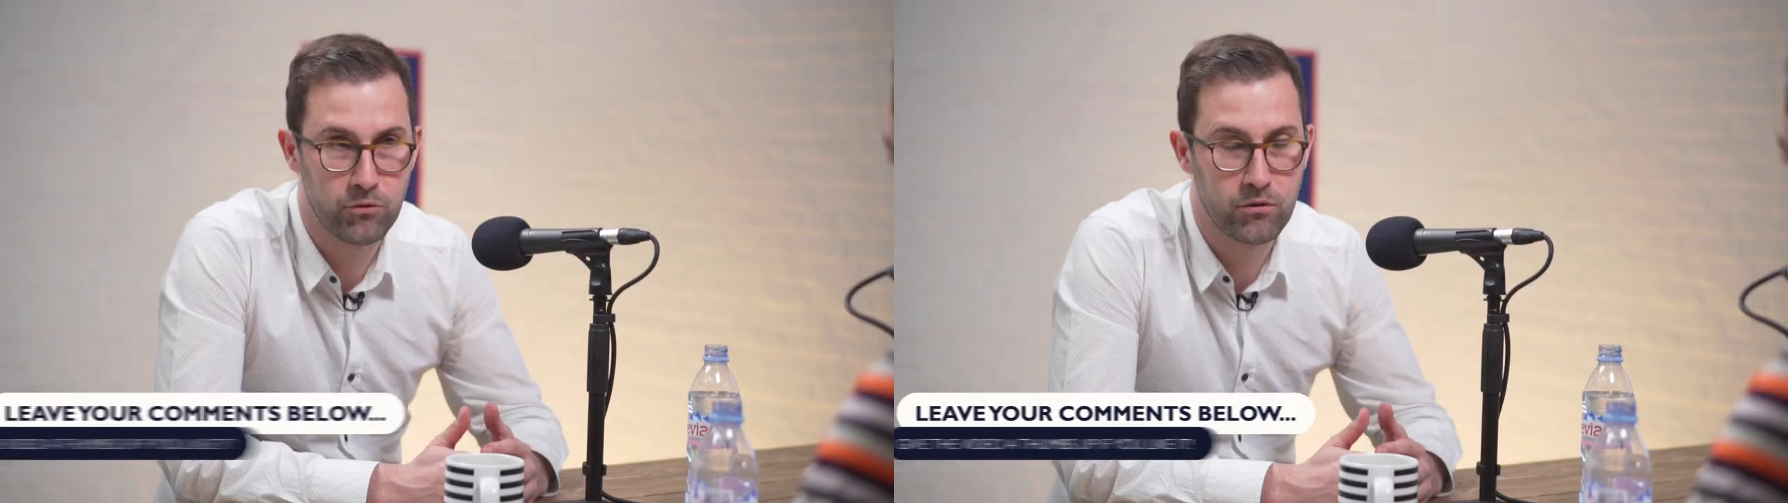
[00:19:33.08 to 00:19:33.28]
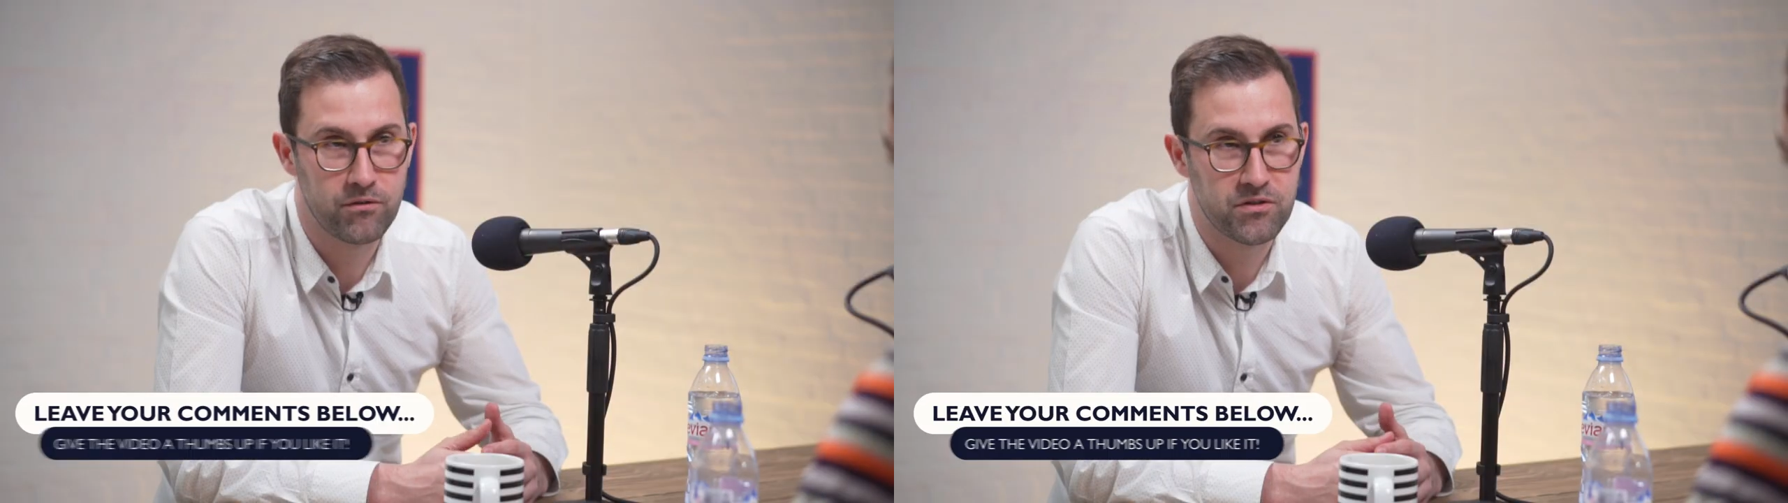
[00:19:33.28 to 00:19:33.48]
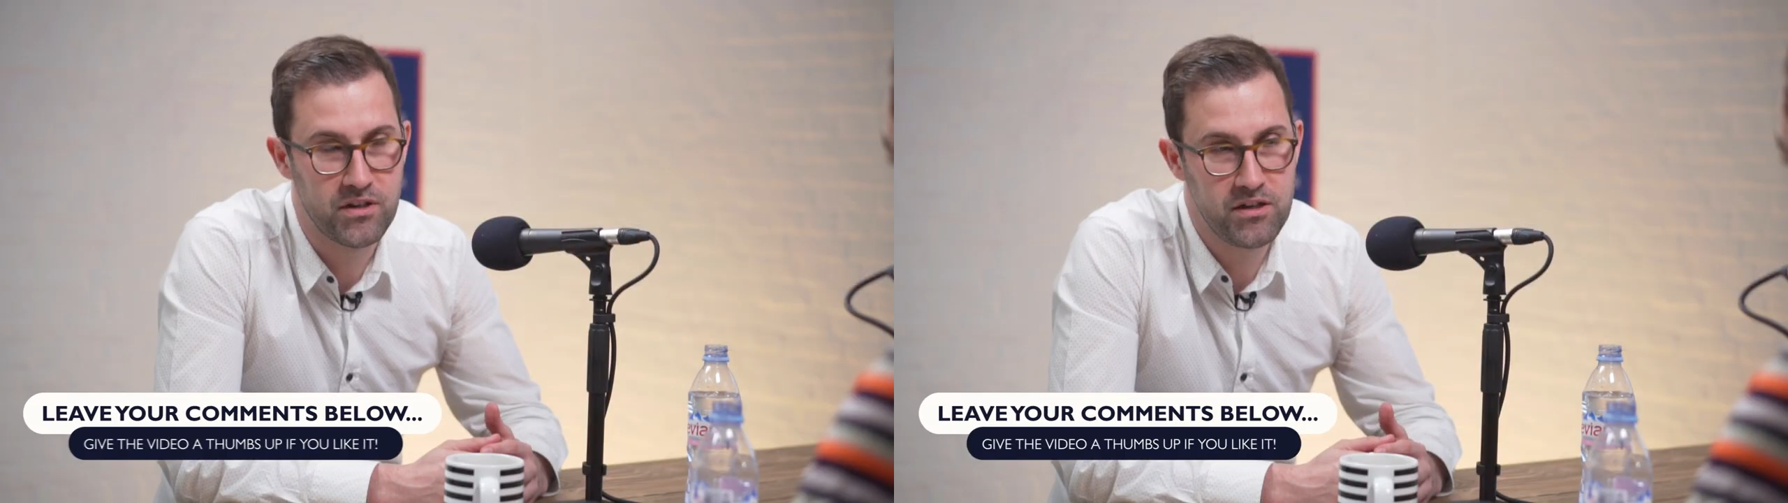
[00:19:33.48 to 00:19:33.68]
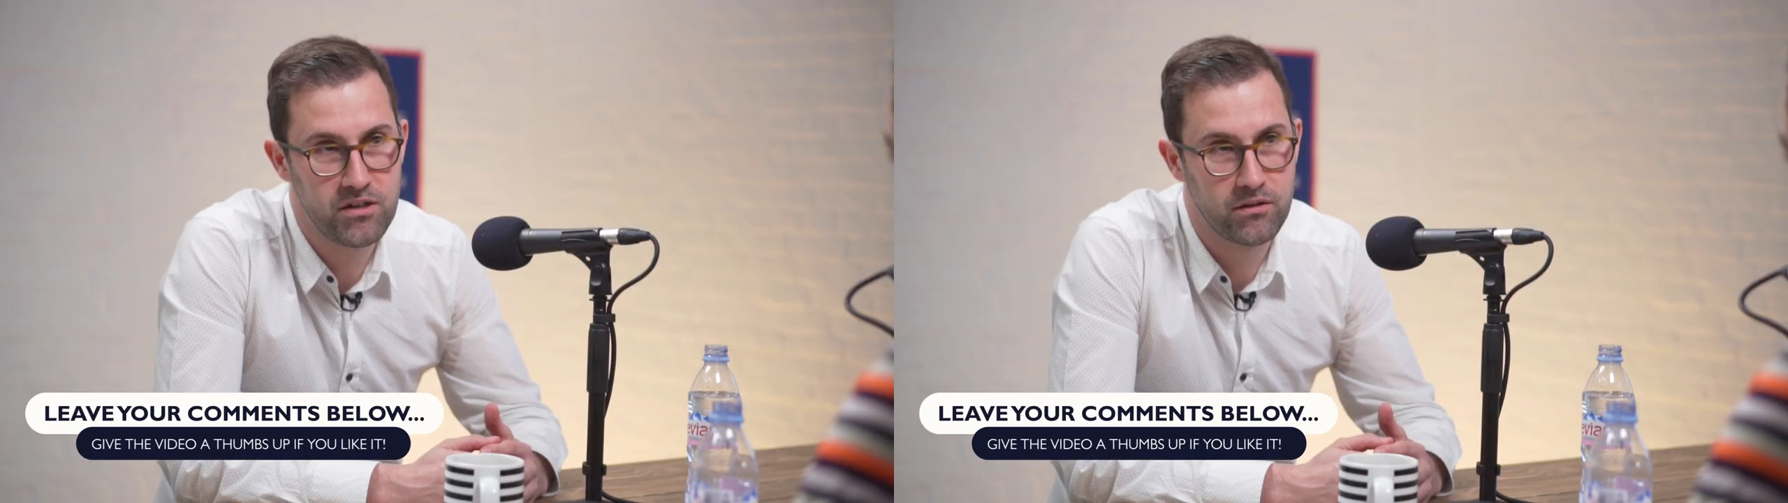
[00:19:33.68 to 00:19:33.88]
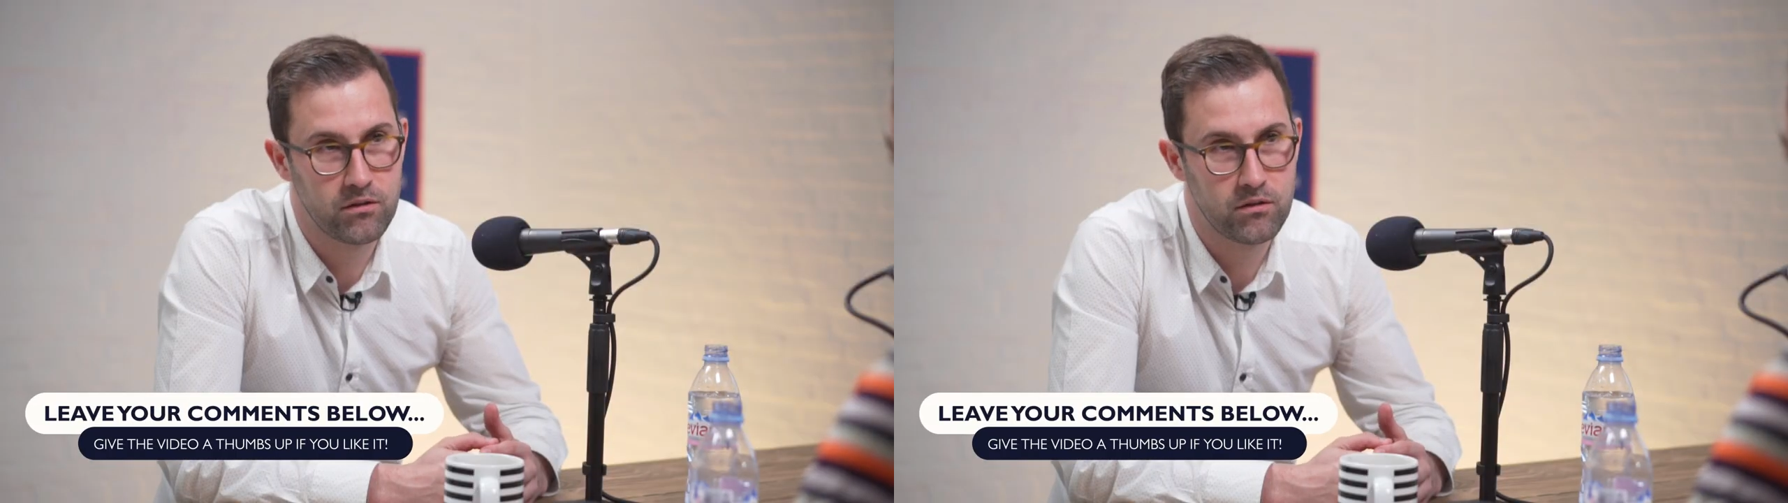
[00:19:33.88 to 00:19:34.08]
good
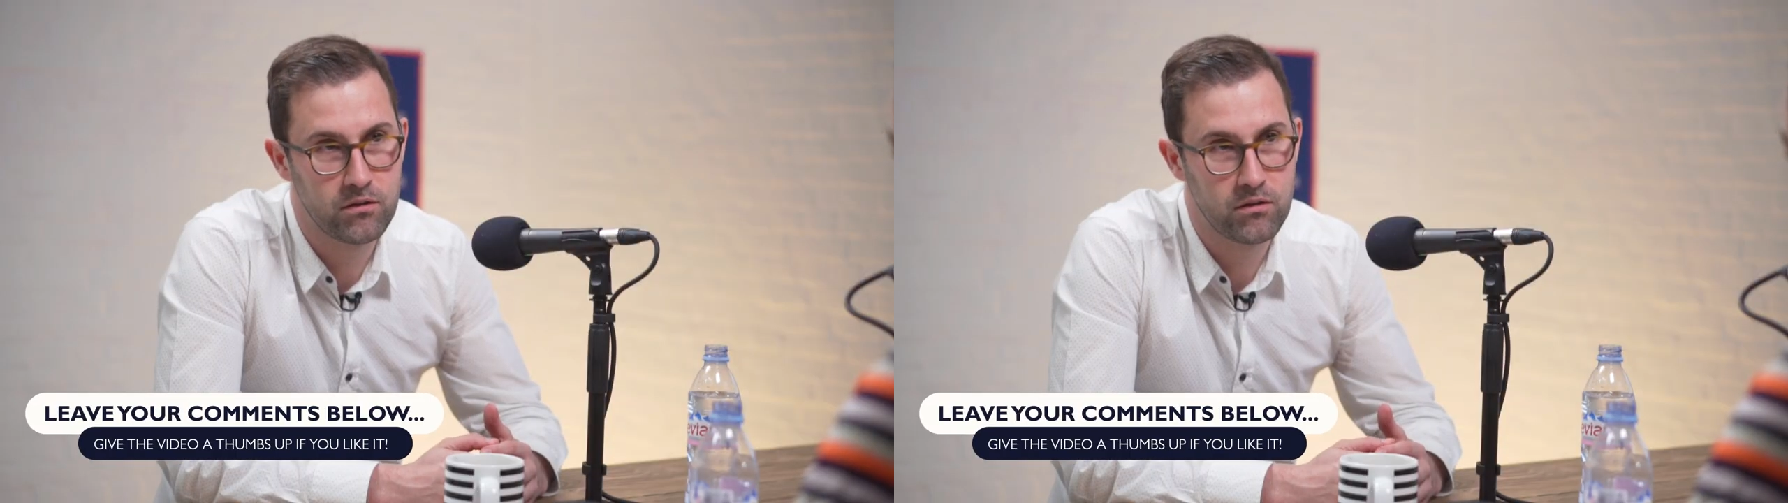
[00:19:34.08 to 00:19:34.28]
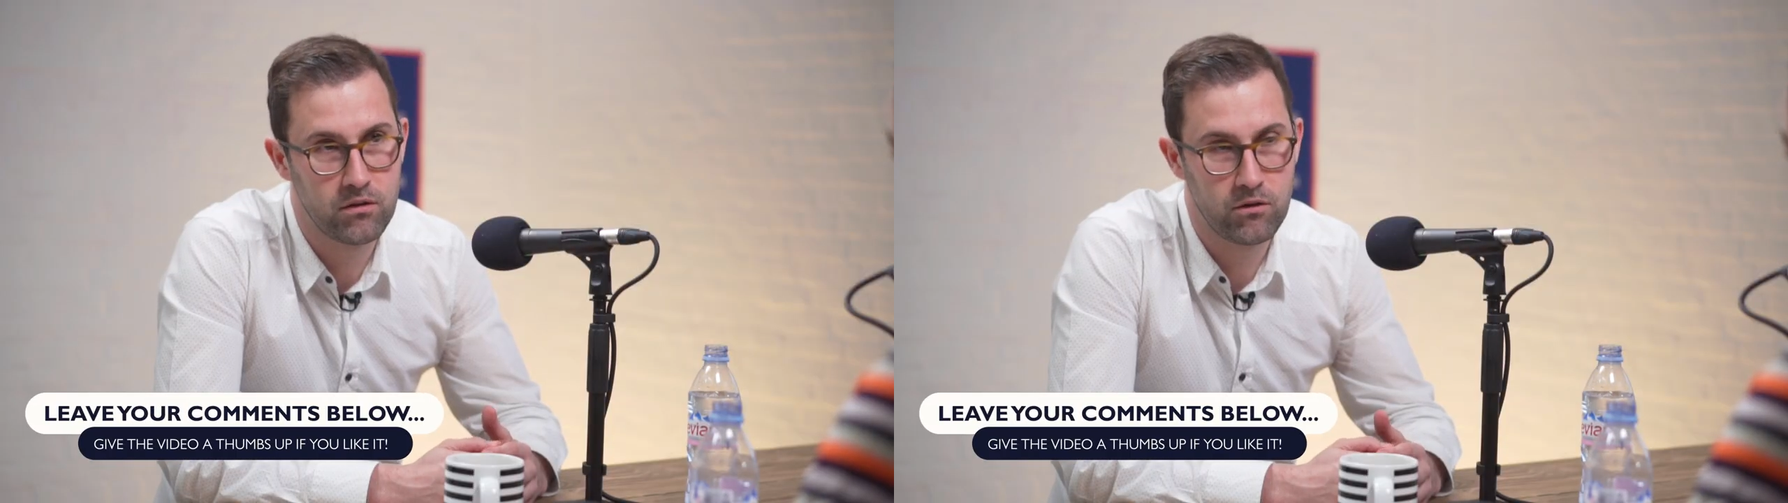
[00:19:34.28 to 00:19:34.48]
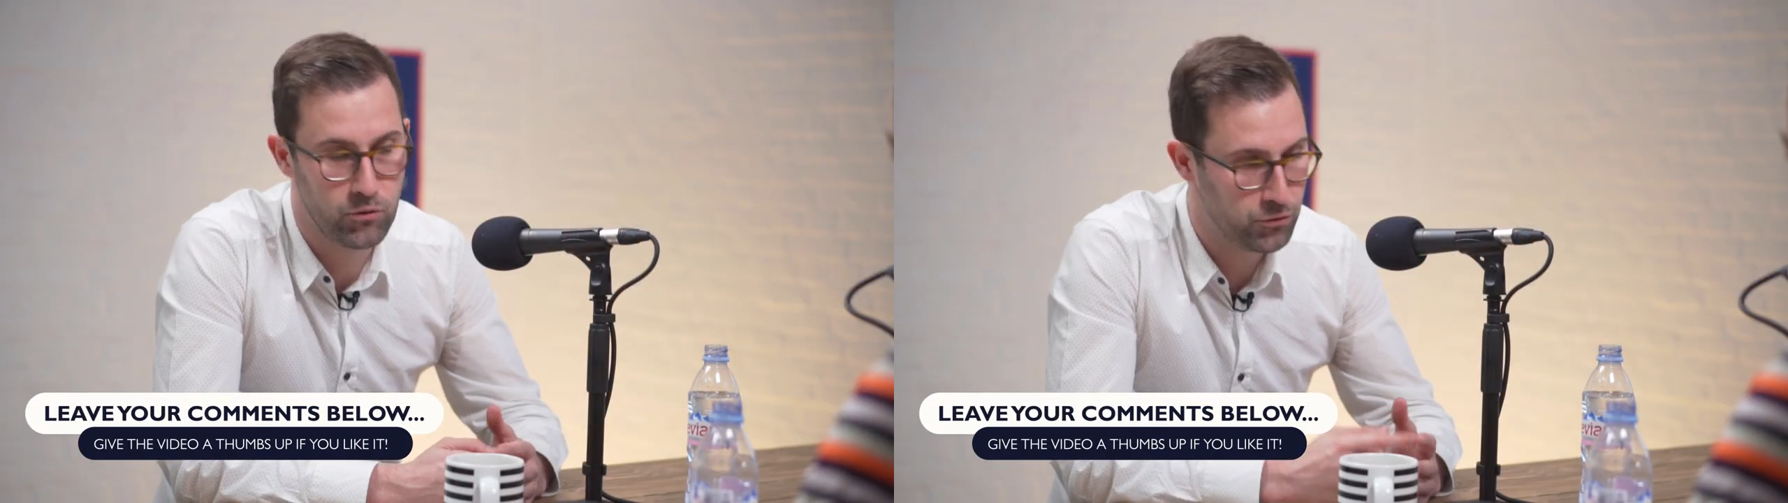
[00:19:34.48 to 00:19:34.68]
conversation, a